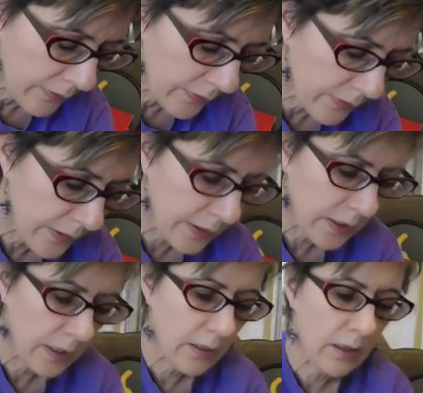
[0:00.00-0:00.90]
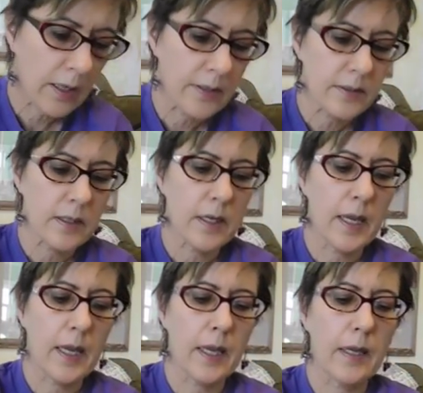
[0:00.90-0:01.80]
And then I got
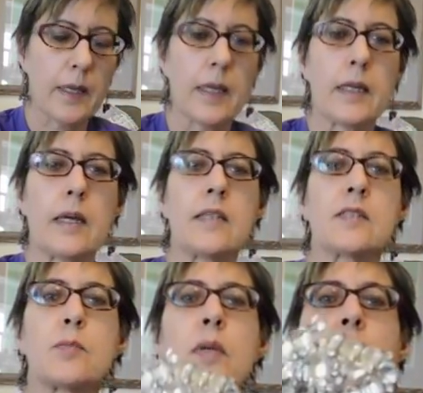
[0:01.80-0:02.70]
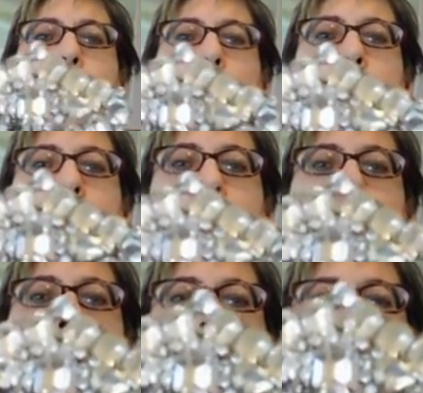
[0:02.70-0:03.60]
a nice big old chunky
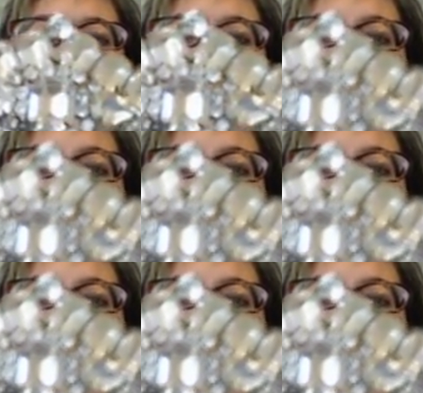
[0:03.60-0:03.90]
rhinestone